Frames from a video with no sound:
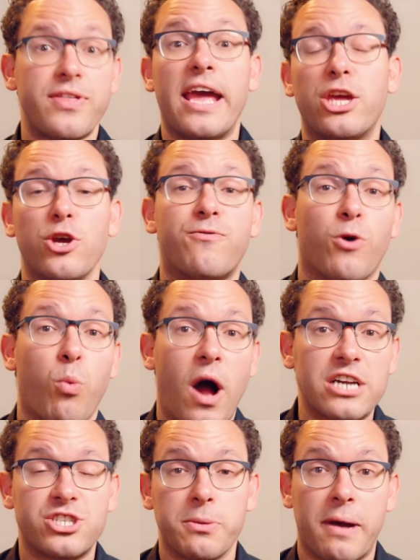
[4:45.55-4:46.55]
Thank you for
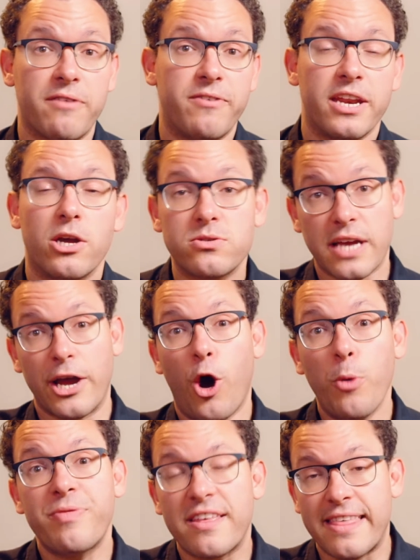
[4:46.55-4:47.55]
watching my videos. I
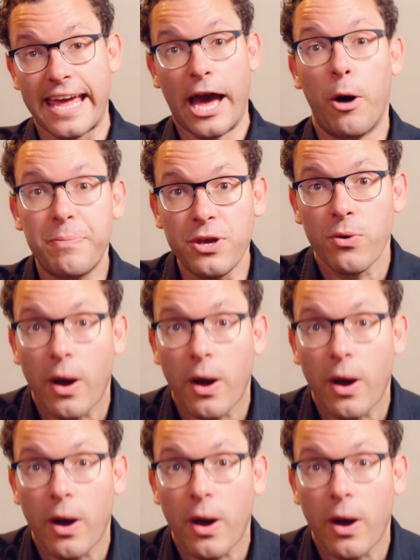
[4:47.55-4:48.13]
hope that they help you.